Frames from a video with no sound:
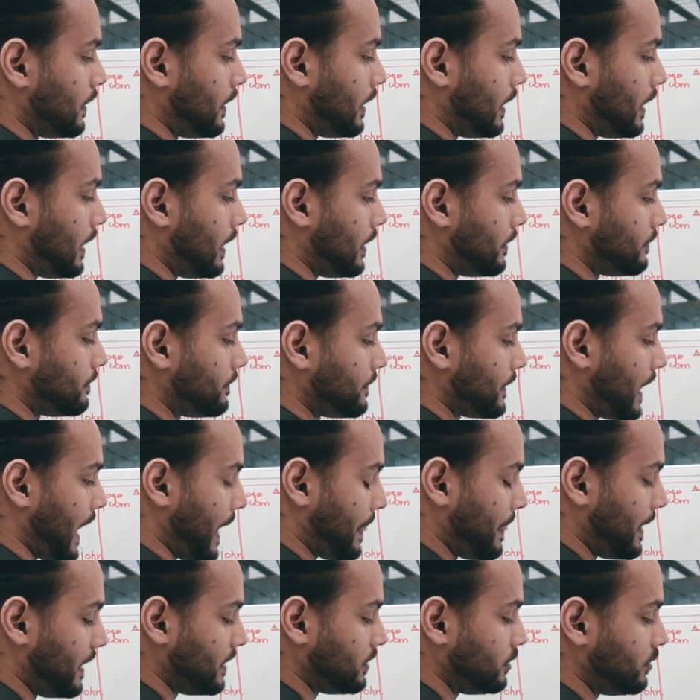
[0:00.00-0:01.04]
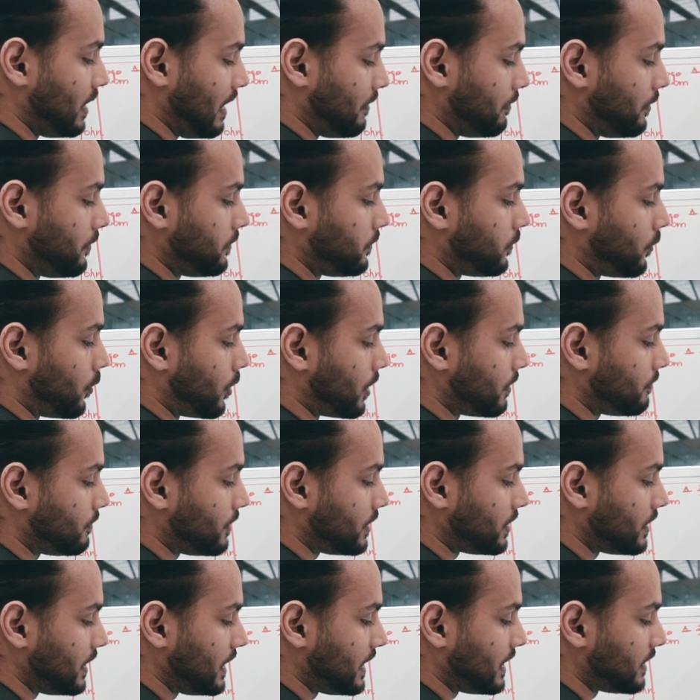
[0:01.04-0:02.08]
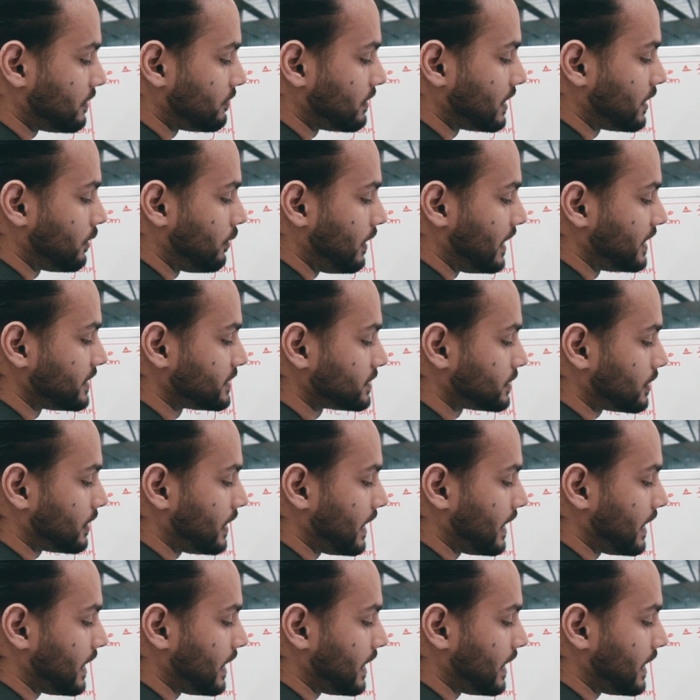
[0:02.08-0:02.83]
Um, and then you have a form where they can request to